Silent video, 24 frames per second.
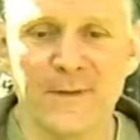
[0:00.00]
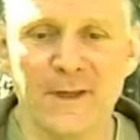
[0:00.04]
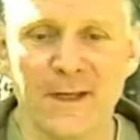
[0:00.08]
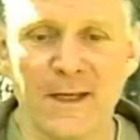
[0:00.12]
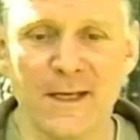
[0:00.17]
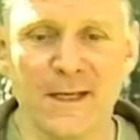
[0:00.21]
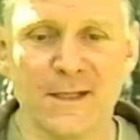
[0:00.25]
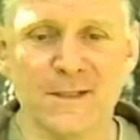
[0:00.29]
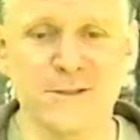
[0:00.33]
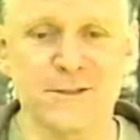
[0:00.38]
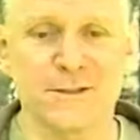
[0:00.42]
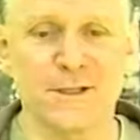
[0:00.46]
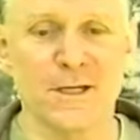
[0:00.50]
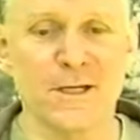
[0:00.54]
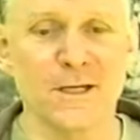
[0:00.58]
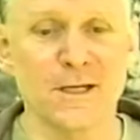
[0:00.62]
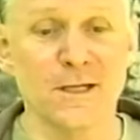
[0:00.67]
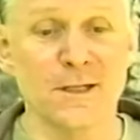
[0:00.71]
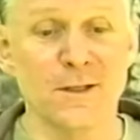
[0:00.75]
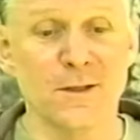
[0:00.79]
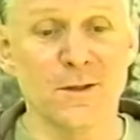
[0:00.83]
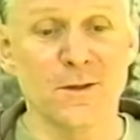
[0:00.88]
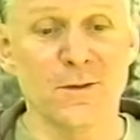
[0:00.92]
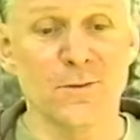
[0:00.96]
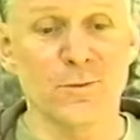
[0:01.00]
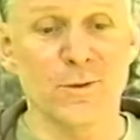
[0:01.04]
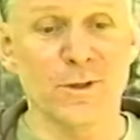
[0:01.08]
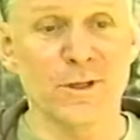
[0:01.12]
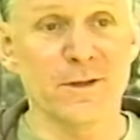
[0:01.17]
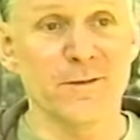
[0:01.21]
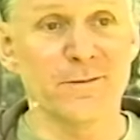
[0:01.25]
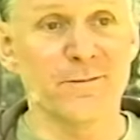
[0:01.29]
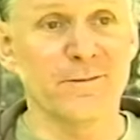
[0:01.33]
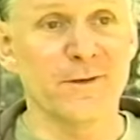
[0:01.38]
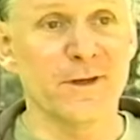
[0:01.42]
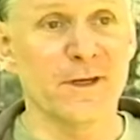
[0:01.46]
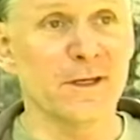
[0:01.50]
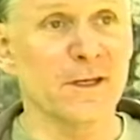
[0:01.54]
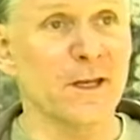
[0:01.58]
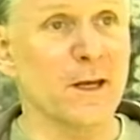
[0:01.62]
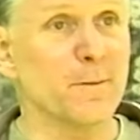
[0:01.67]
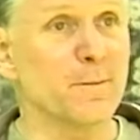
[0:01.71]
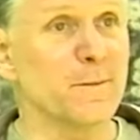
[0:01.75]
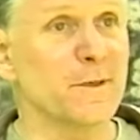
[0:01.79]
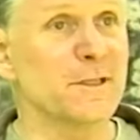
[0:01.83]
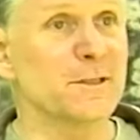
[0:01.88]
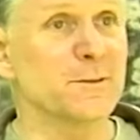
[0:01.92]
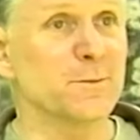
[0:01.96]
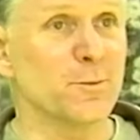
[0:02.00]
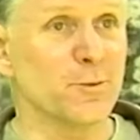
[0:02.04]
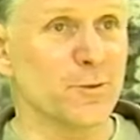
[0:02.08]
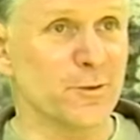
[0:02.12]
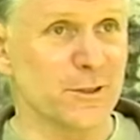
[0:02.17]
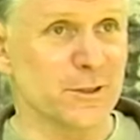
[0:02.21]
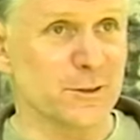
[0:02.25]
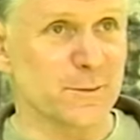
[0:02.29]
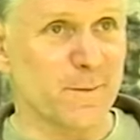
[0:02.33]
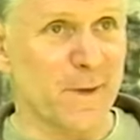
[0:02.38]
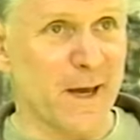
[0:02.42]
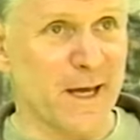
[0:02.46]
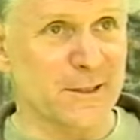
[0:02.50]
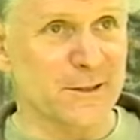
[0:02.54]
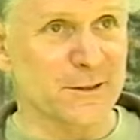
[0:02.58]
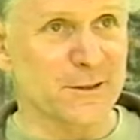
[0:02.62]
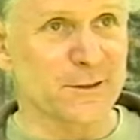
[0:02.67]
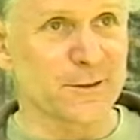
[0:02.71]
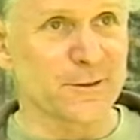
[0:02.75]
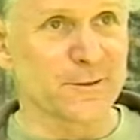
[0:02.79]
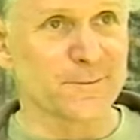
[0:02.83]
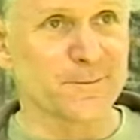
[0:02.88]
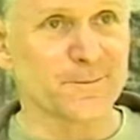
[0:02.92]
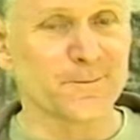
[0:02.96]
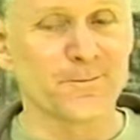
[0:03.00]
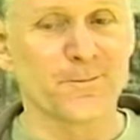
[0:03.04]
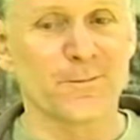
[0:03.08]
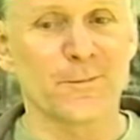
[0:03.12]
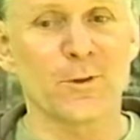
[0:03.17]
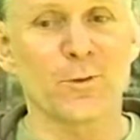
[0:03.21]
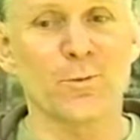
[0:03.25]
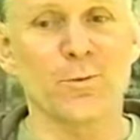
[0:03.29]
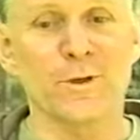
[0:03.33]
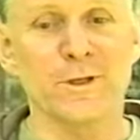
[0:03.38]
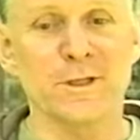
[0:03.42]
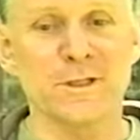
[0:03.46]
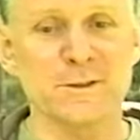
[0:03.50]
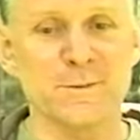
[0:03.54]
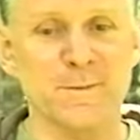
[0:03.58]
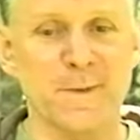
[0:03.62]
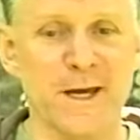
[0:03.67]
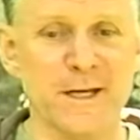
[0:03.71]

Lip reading: He had studied with a Vietnamese Buddhist master. When his